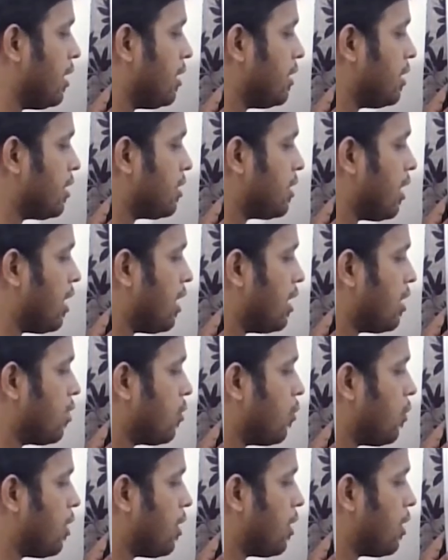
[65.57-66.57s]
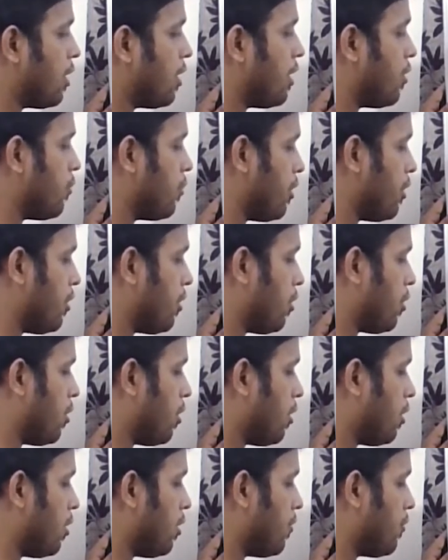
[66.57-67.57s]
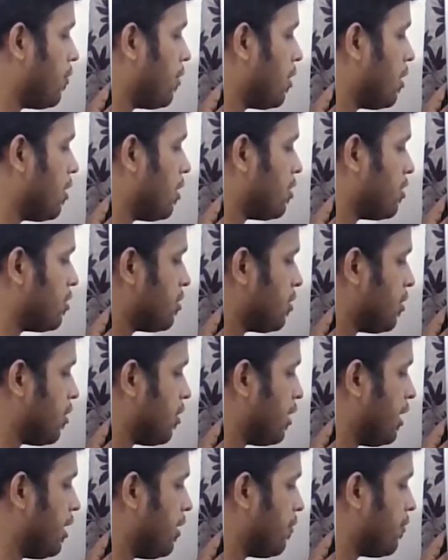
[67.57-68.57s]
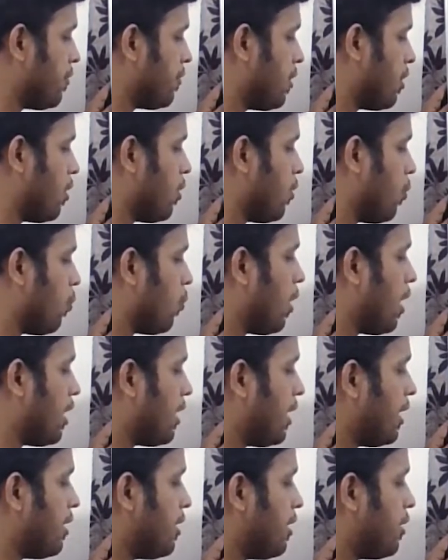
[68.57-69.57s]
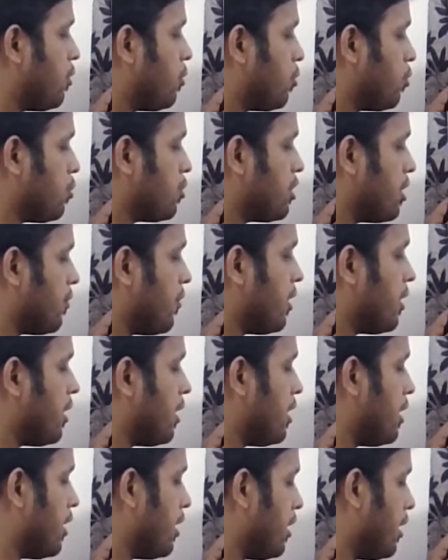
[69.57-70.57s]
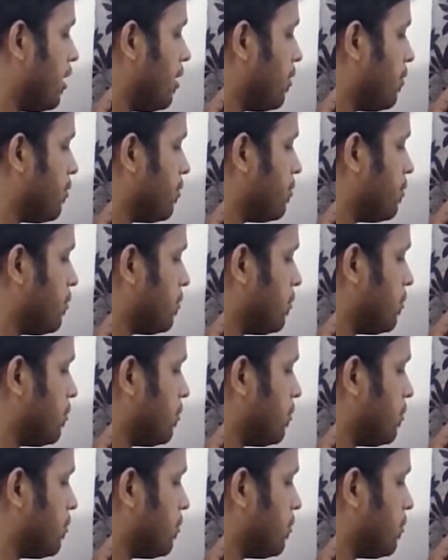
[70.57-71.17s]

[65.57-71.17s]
In the third quadrant, we draw 180 to 270 degree.